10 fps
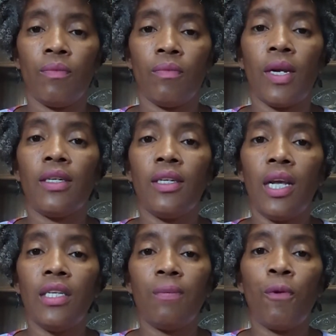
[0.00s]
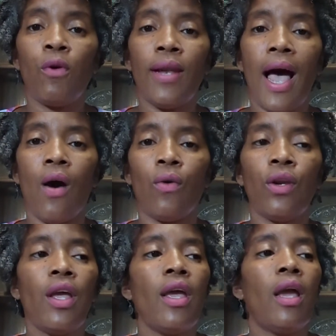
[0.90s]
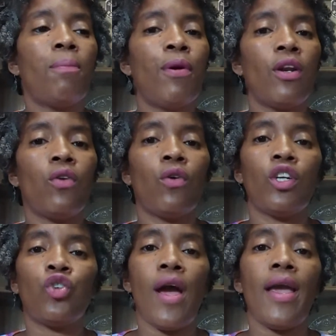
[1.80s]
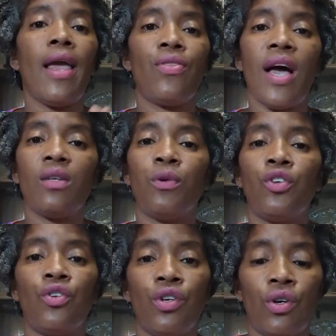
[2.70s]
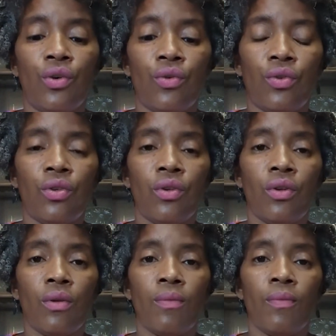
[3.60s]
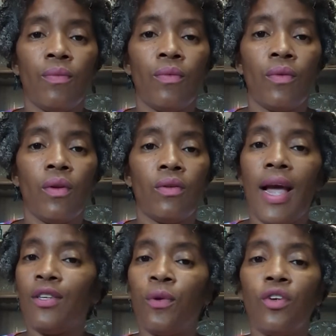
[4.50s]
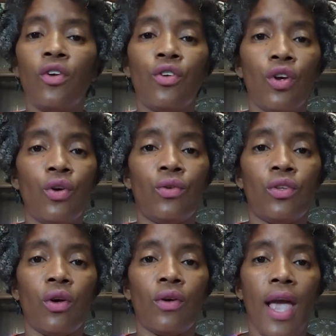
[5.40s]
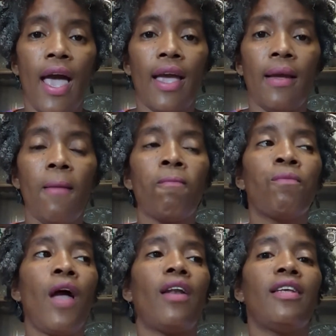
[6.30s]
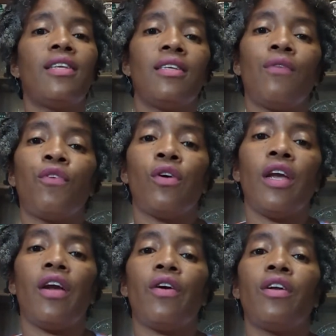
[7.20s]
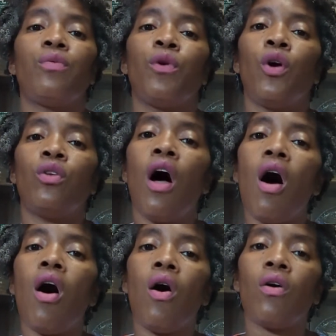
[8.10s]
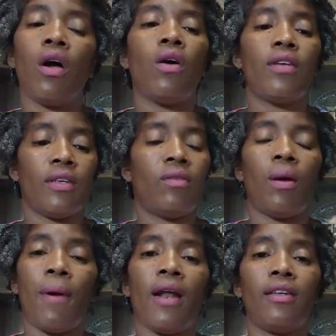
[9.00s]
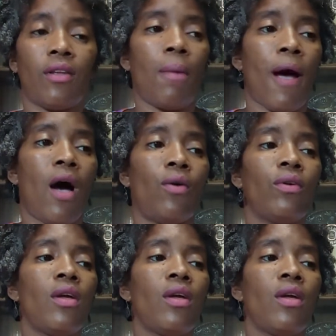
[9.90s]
a teaspoon out, and put it on a tray, and that's what you use. That's what you use, okay? Now this is if your hair is real long, okay, about